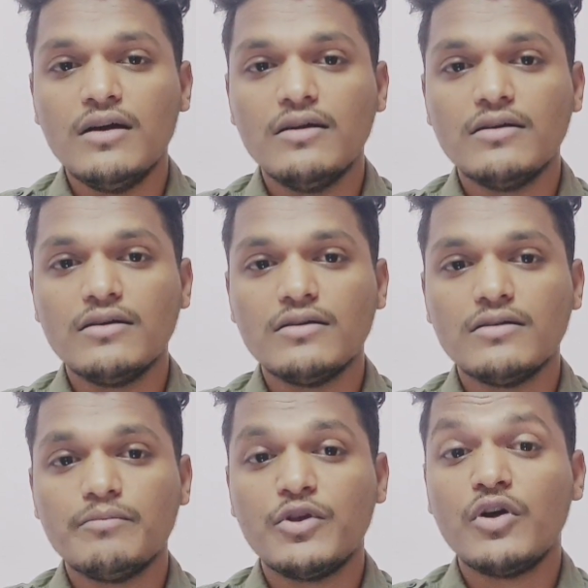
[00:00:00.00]

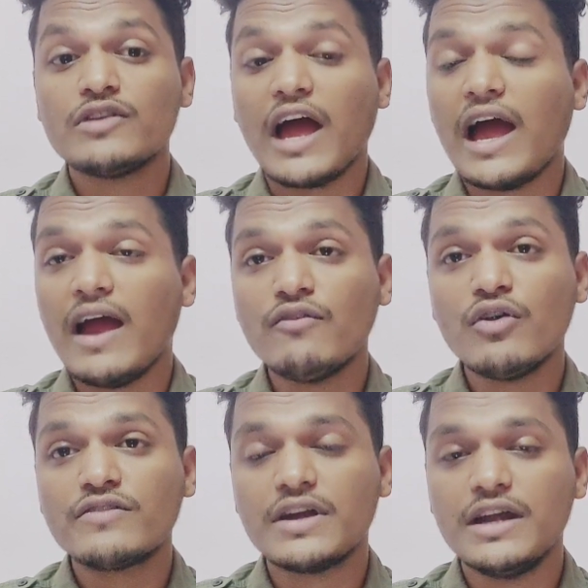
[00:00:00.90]
because I have
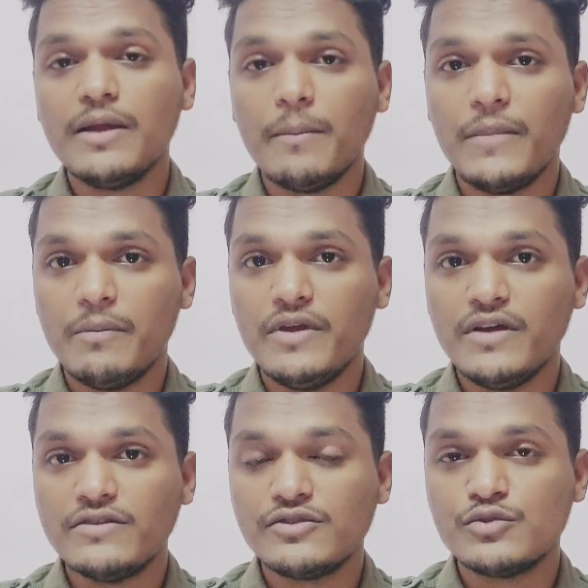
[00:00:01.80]
not studied
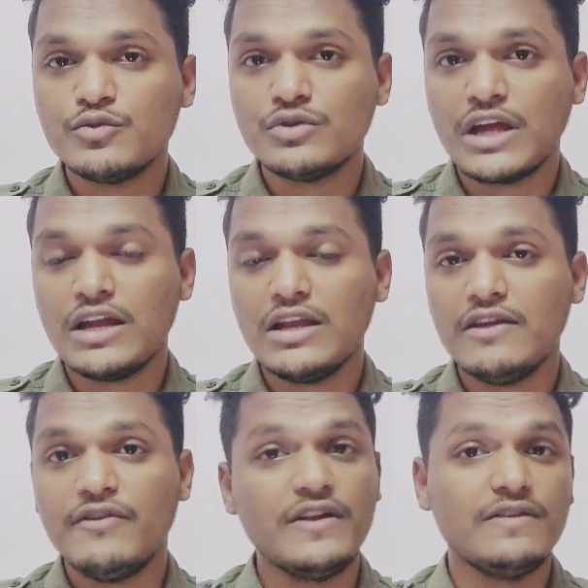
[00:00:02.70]
BBS to tell
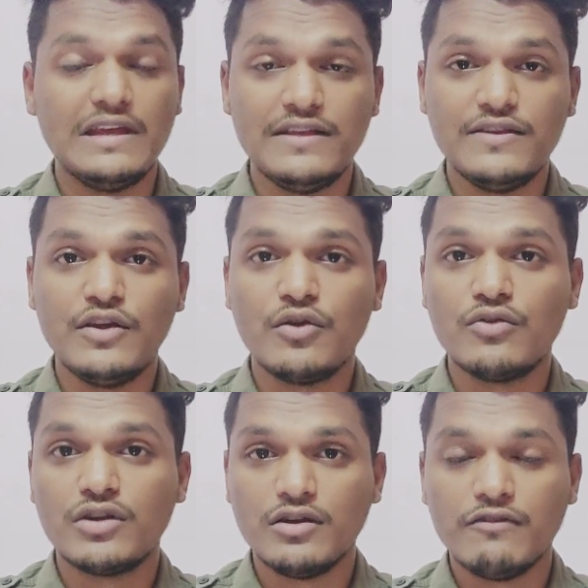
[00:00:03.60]
if it is easy
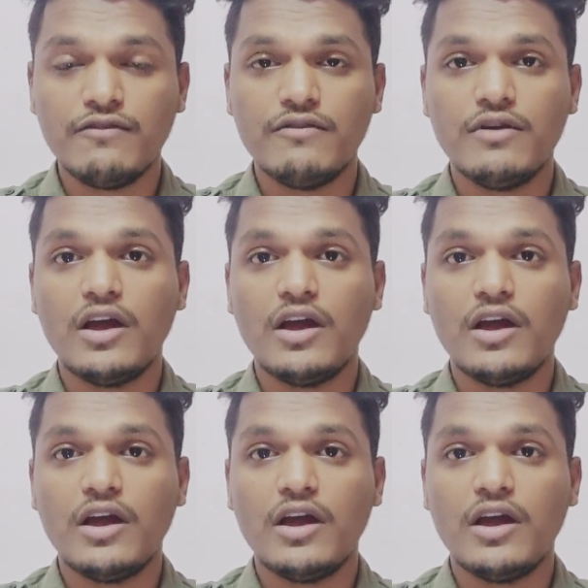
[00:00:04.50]
or tough.